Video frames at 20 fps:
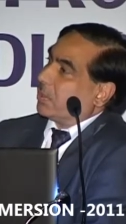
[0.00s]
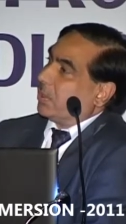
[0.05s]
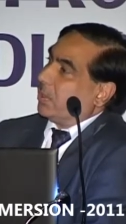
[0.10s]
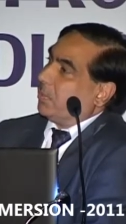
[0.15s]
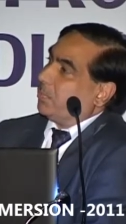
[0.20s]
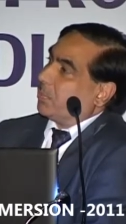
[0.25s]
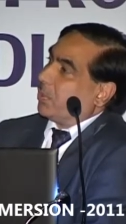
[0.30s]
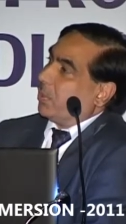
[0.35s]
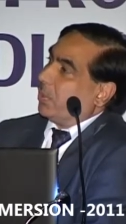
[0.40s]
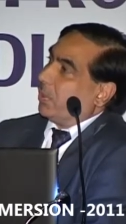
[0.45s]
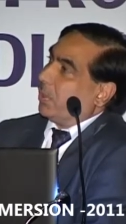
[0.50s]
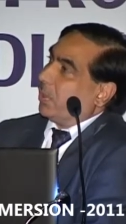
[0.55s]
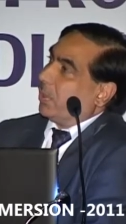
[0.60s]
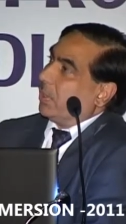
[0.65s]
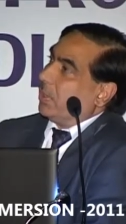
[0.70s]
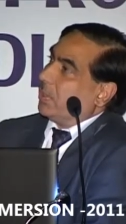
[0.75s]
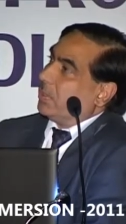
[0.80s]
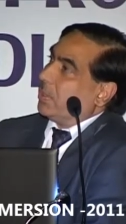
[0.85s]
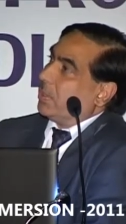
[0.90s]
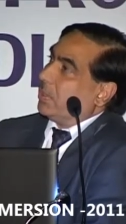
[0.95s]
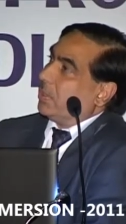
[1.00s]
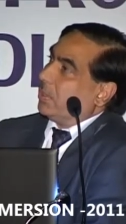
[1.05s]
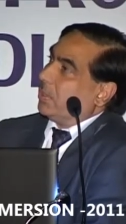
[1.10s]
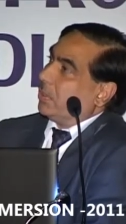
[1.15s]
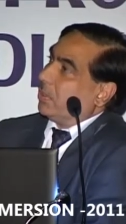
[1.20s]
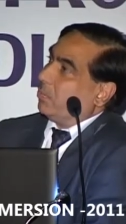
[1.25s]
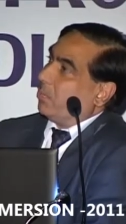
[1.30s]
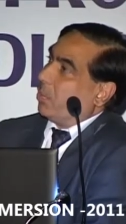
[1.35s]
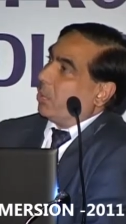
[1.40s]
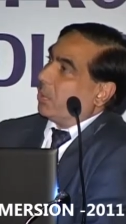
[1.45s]
keeps on increasing,
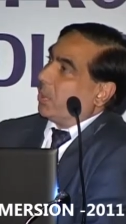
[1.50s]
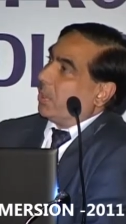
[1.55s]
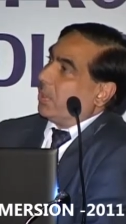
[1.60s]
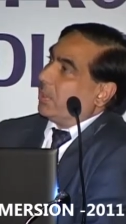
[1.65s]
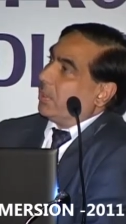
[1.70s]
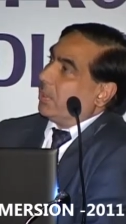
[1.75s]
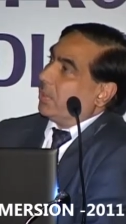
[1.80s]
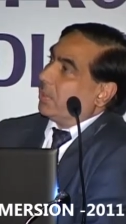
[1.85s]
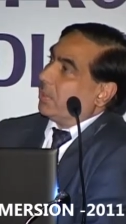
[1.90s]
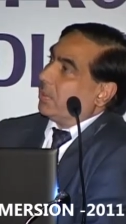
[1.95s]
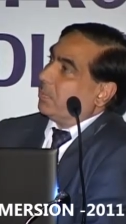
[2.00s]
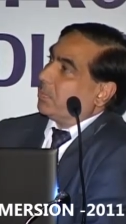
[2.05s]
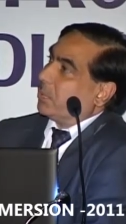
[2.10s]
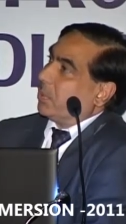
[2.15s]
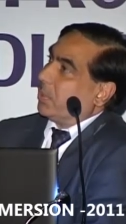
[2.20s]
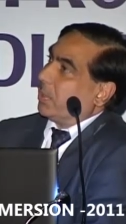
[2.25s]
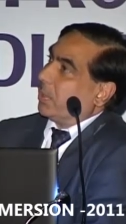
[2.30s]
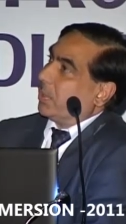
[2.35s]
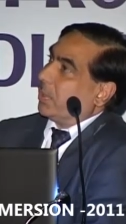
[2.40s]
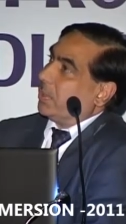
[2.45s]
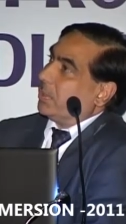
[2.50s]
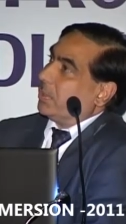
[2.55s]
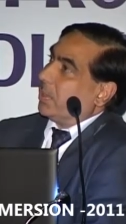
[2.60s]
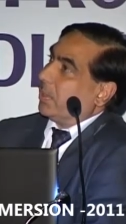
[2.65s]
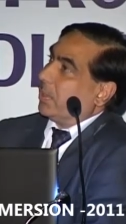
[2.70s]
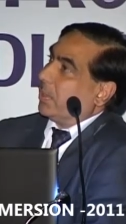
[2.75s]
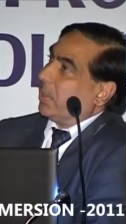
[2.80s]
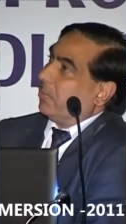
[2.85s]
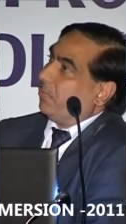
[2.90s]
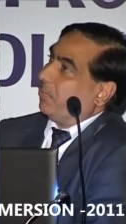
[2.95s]
the mortality keeps on
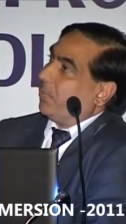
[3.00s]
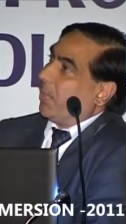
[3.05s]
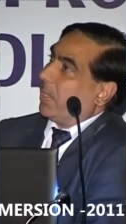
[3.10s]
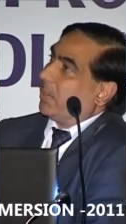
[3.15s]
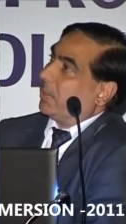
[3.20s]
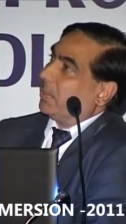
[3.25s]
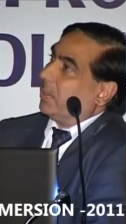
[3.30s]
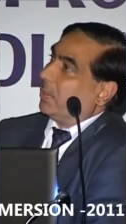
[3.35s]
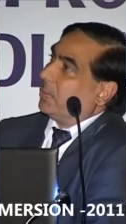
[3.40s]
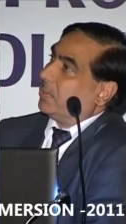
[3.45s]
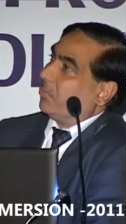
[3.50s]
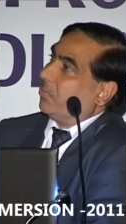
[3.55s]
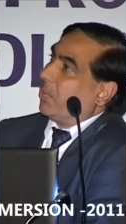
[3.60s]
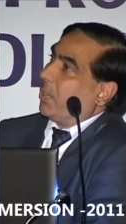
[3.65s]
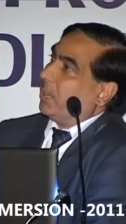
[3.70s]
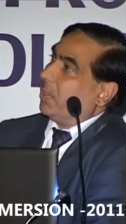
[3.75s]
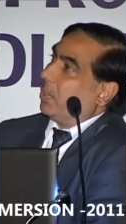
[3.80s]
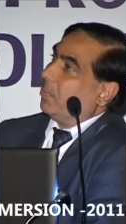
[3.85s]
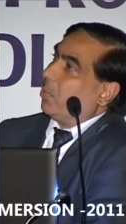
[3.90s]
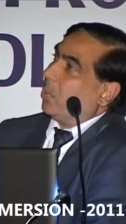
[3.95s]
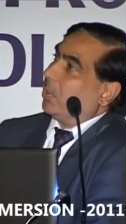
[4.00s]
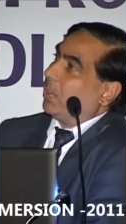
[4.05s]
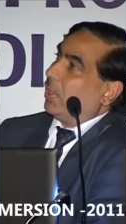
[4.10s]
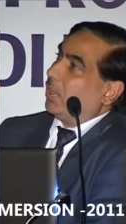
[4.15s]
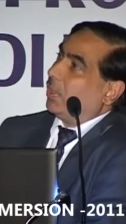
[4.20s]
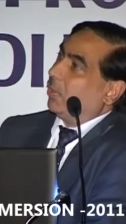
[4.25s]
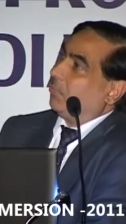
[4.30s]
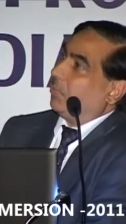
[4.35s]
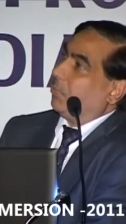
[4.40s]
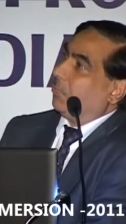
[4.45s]
increasing. In fact, there is a 1-year
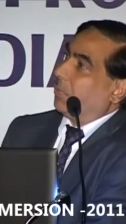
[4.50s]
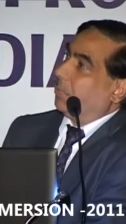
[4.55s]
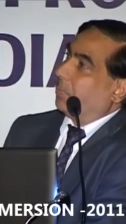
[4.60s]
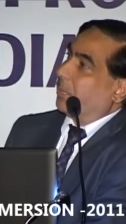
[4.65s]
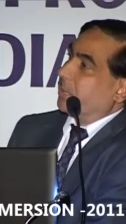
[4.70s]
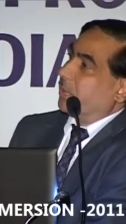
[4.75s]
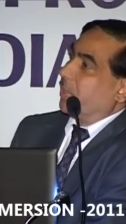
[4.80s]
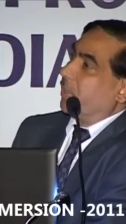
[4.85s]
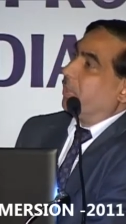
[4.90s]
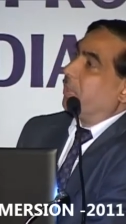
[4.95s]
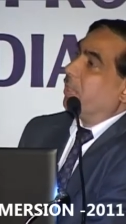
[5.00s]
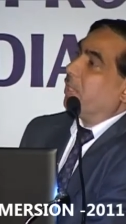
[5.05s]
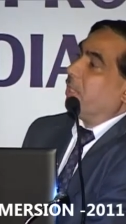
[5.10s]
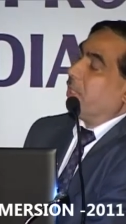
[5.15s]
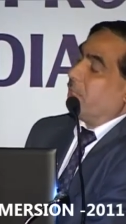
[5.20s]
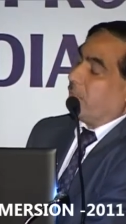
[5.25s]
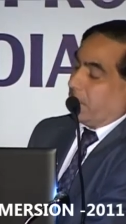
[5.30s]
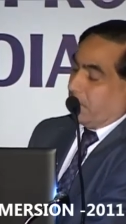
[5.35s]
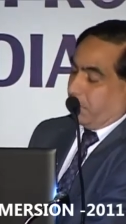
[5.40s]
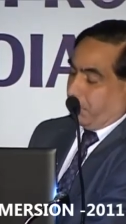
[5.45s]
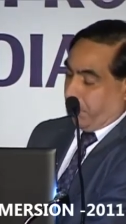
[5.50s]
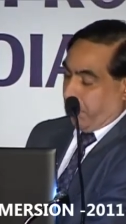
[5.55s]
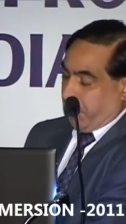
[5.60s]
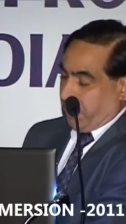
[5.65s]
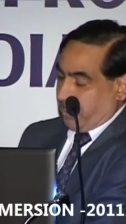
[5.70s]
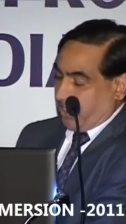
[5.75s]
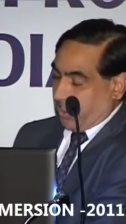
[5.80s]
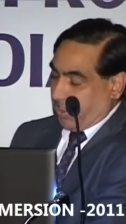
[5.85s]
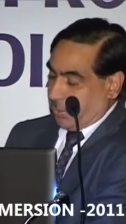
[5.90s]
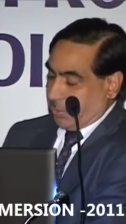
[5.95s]
mortality of 50% in
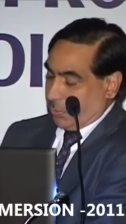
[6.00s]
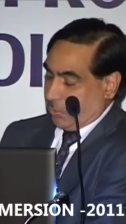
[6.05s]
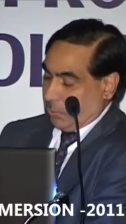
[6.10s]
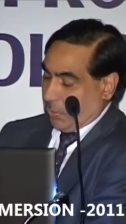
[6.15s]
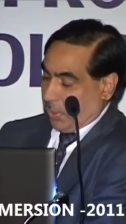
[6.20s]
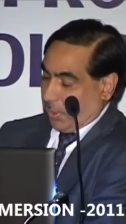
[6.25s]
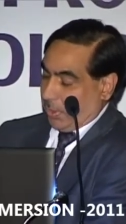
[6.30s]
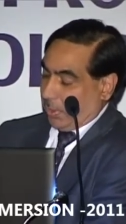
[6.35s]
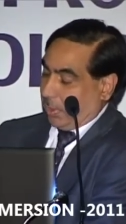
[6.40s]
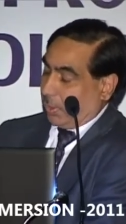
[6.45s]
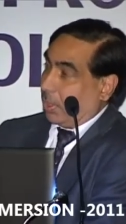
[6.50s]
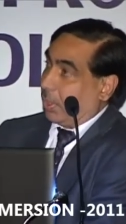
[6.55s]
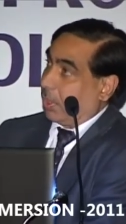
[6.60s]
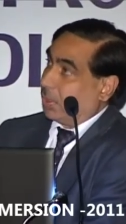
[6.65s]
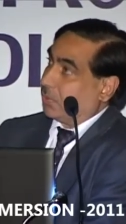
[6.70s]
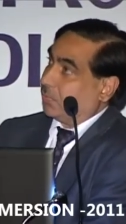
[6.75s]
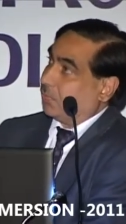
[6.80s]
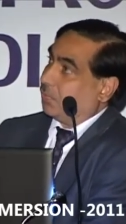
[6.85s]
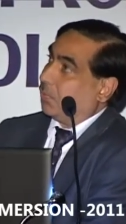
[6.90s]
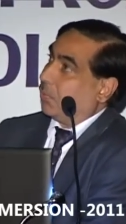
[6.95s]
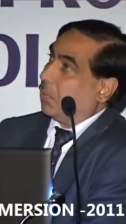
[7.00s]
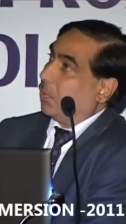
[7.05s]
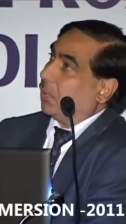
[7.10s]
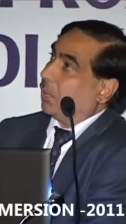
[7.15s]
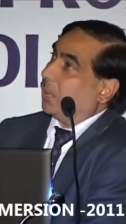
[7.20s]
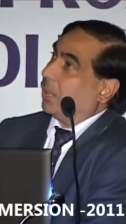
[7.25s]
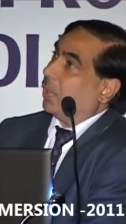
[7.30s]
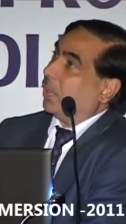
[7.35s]
patients who are in class 4